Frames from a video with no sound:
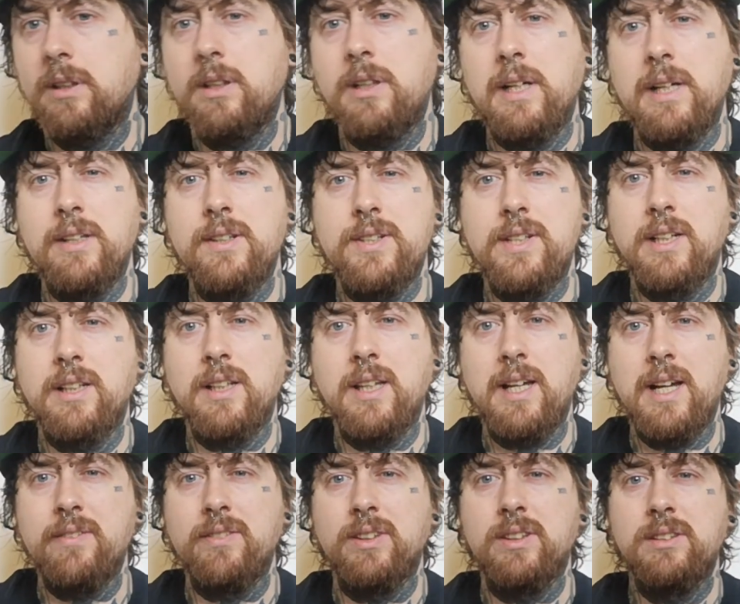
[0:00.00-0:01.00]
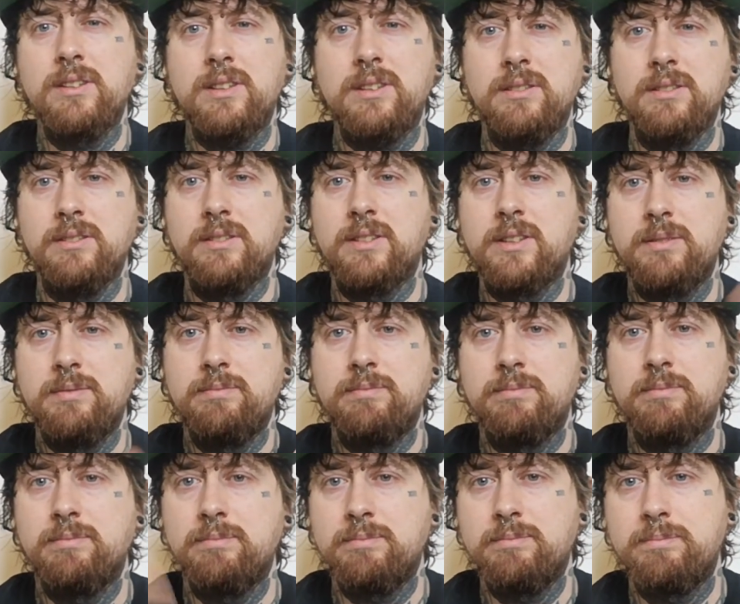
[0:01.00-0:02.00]
I shall have a look and
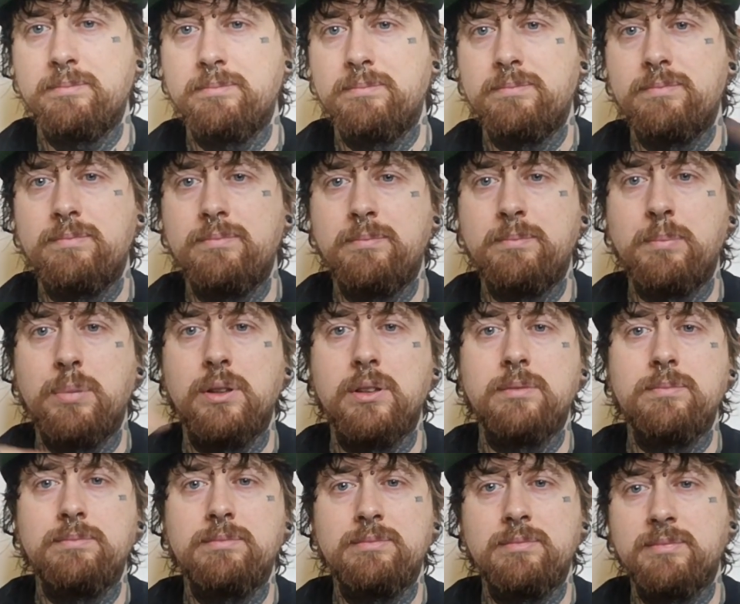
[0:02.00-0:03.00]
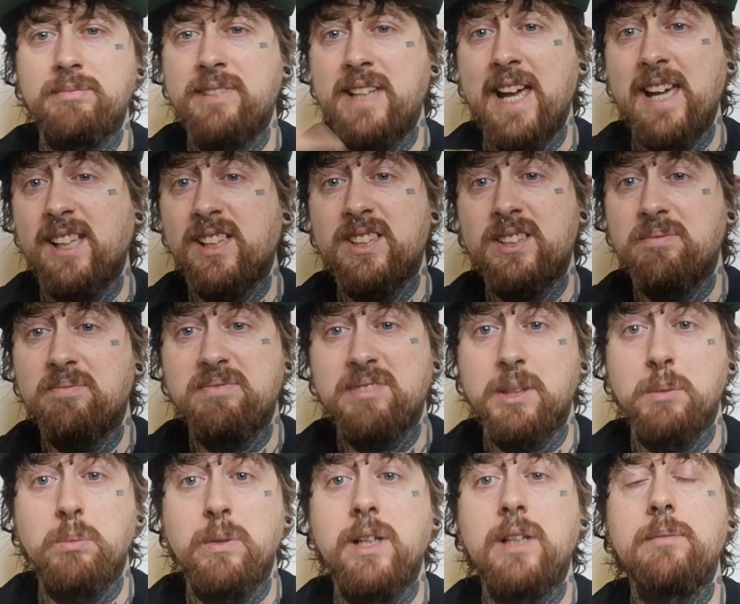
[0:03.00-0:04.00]
put text
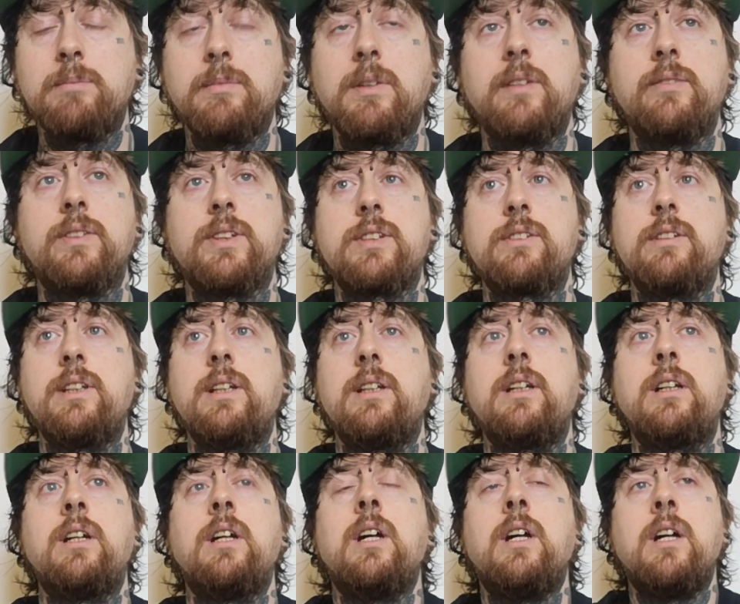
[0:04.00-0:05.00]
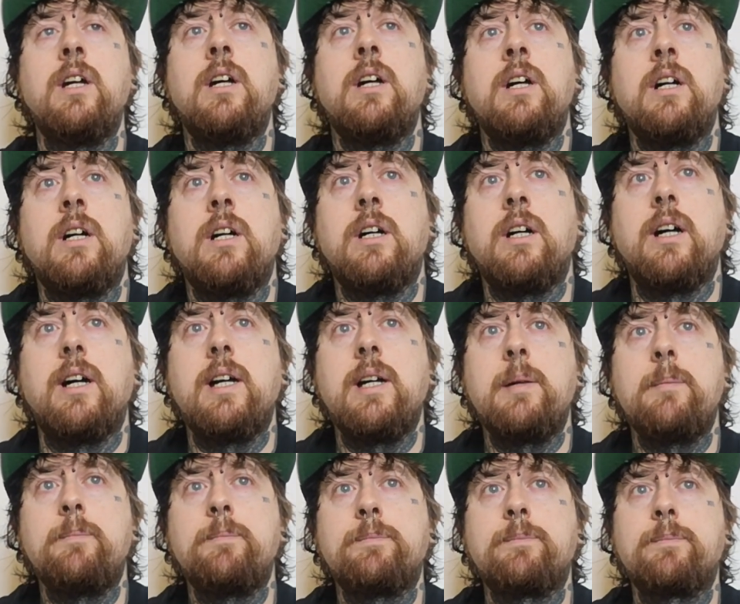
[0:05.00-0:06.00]
somewhere on the screen.
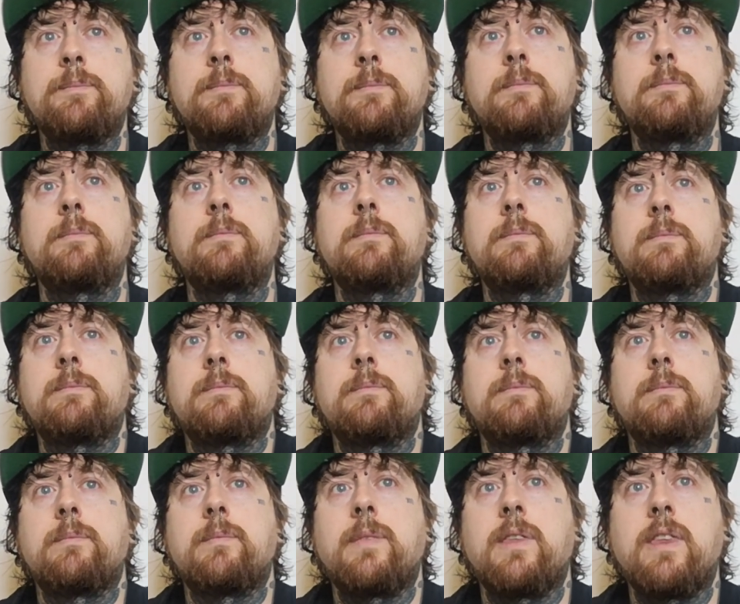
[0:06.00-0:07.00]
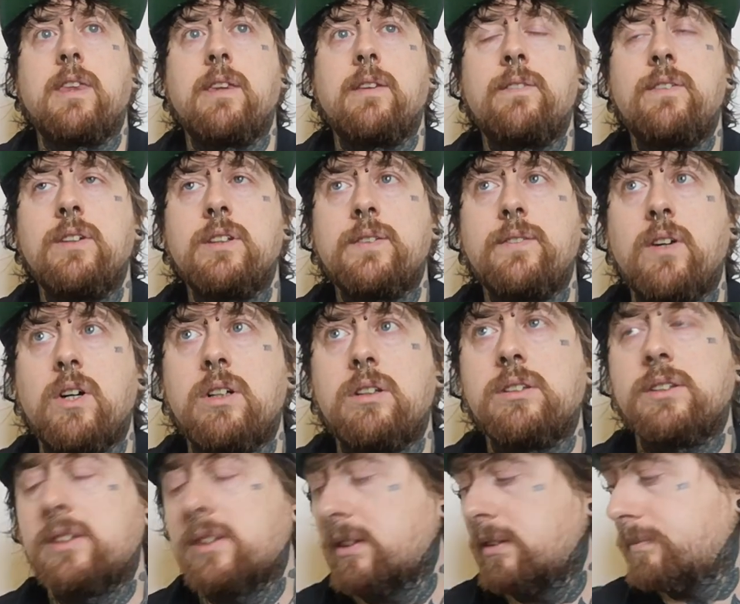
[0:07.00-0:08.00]
The first
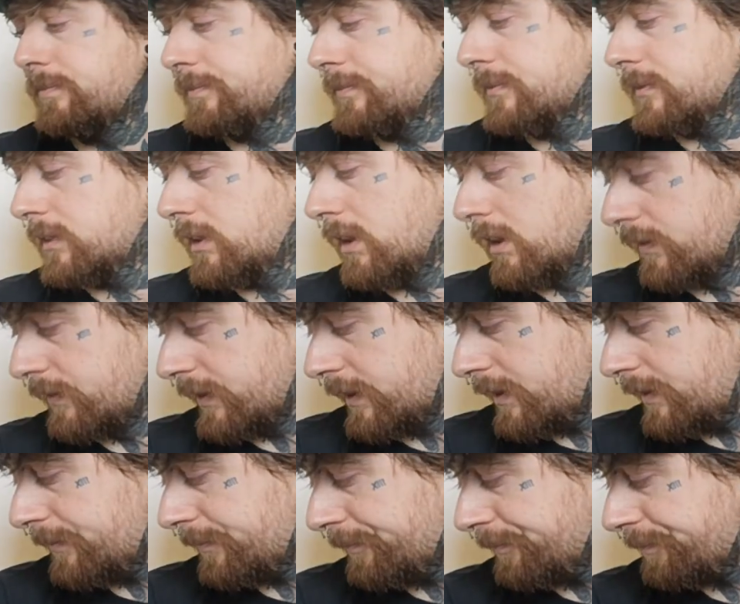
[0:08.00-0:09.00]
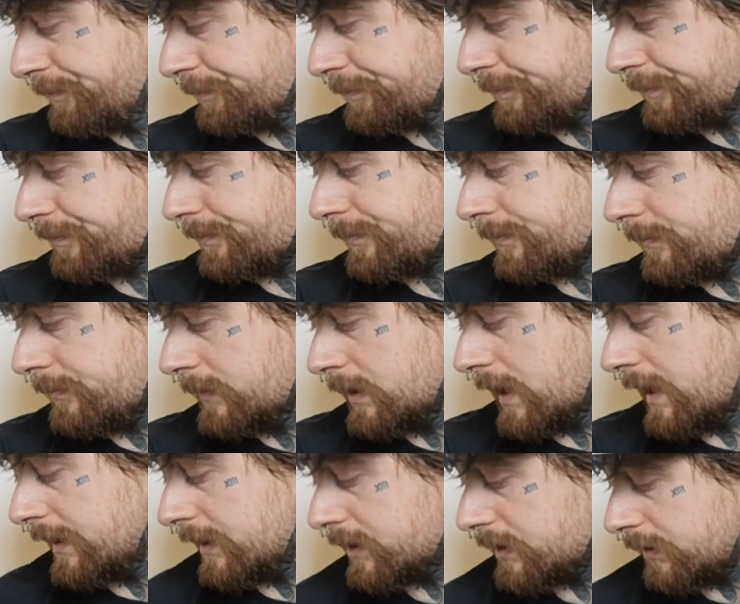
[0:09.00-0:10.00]
thought of it,
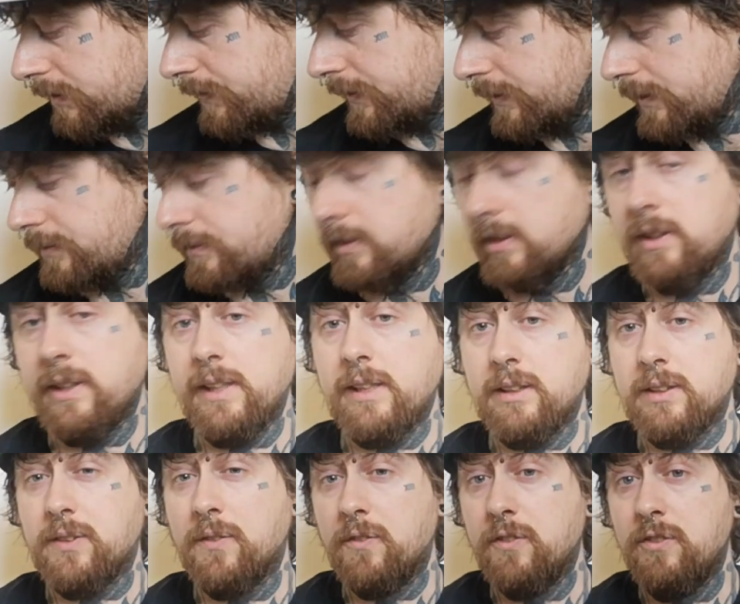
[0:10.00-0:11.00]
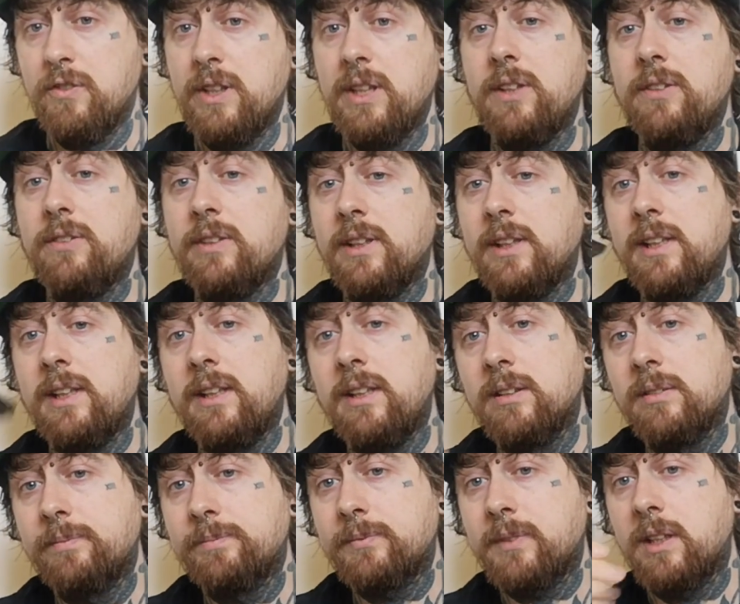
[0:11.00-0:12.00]
I still think that it's really, really
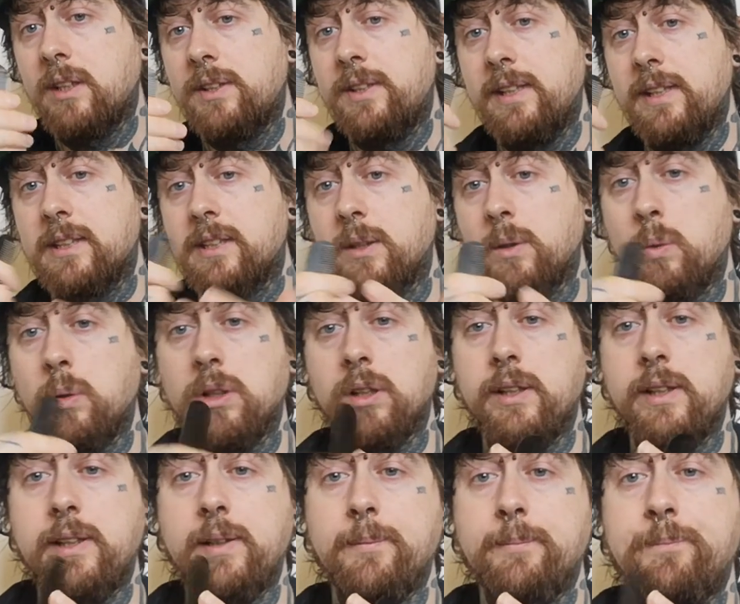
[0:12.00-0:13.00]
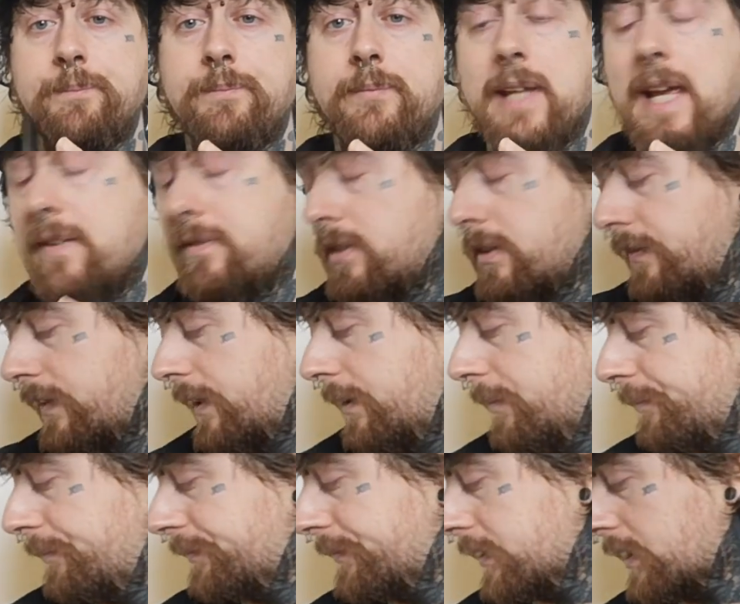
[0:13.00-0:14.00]
decent quality, everything.